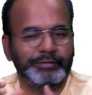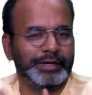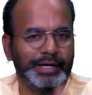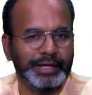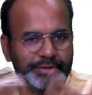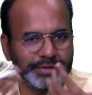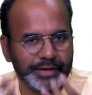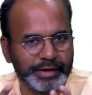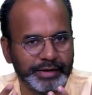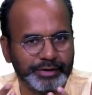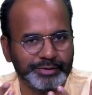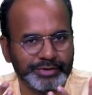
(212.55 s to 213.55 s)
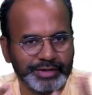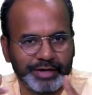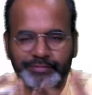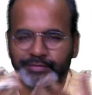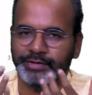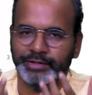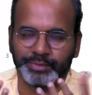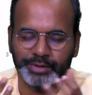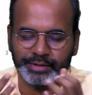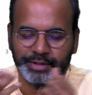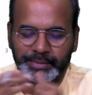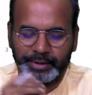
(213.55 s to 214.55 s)
analyze the data yourself and see
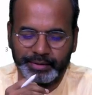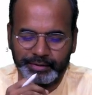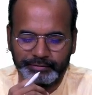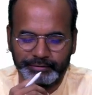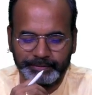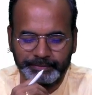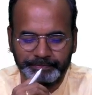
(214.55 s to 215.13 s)
what's coming out of it.